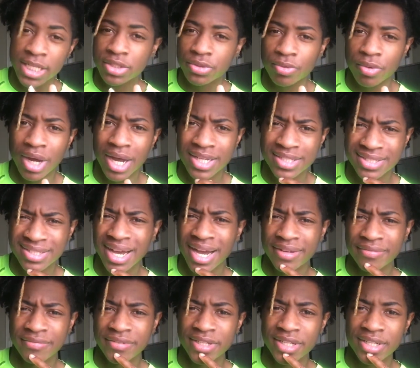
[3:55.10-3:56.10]
It's
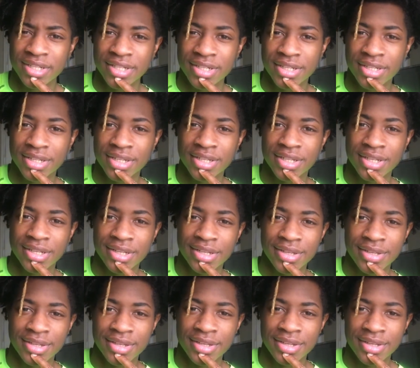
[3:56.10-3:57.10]
Ras.v.
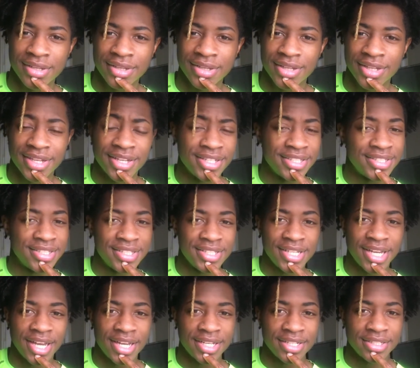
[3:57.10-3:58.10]

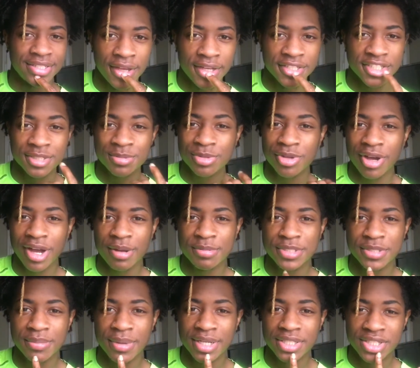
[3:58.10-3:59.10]
NTS. Subscribe
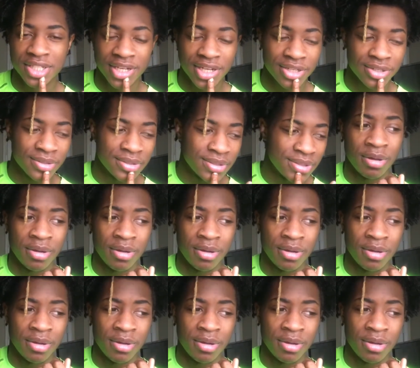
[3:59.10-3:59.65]
to my channel.